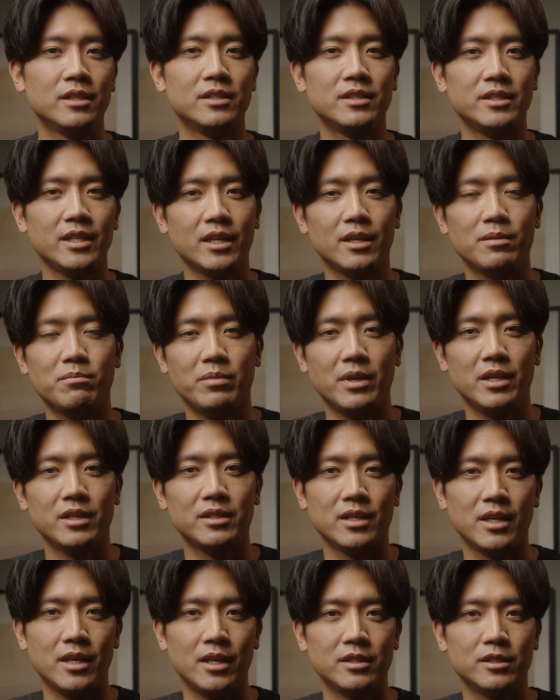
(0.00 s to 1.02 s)
second base
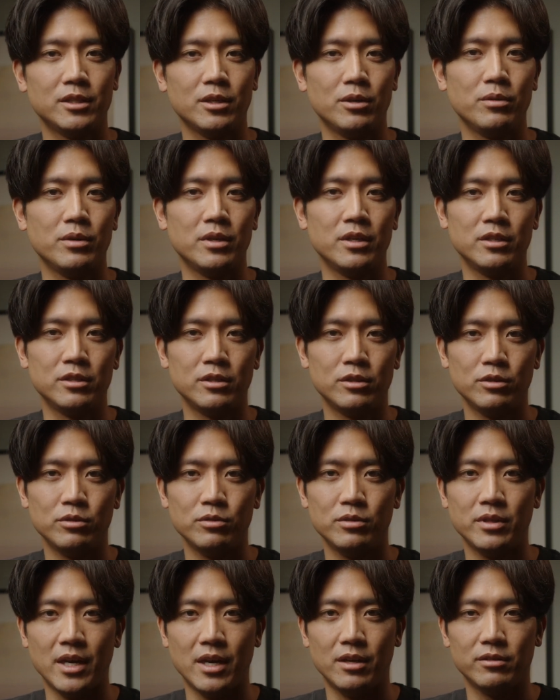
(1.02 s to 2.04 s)
ISO is
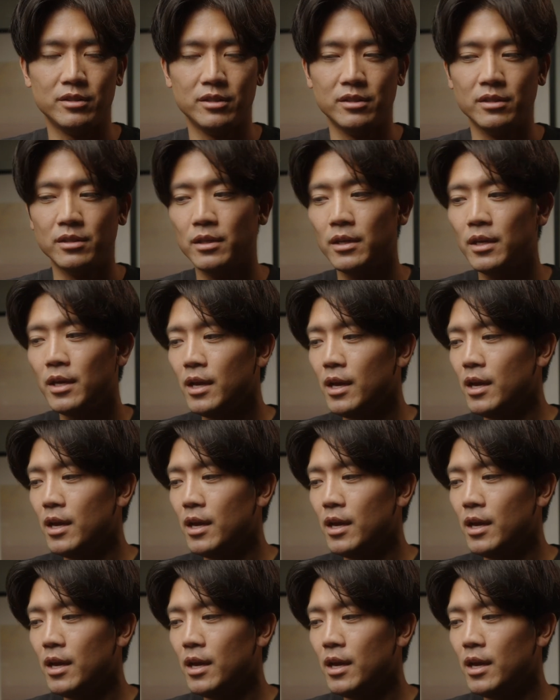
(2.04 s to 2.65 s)
2000.